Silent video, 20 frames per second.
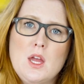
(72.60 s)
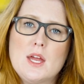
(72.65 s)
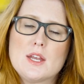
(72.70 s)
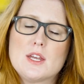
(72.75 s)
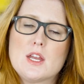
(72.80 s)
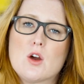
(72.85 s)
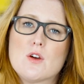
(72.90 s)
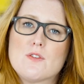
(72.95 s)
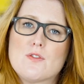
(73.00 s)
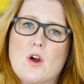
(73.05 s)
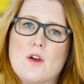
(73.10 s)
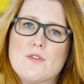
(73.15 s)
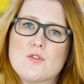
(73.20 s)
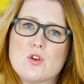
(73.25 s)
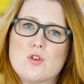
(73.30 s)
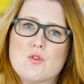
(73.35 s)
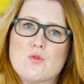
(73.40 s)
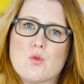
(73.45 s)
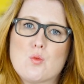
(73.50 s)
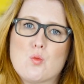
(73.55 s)
Now, if I've
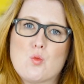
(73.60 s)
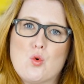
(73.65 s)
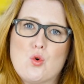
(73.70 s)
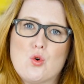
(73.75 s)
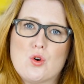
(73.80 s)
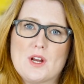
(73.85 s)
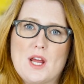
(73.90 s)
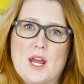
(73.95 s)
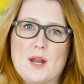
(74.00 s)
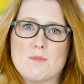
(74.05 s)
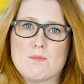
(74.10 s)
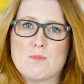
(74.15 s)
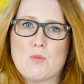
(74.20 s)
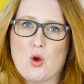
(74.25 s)
got to reward and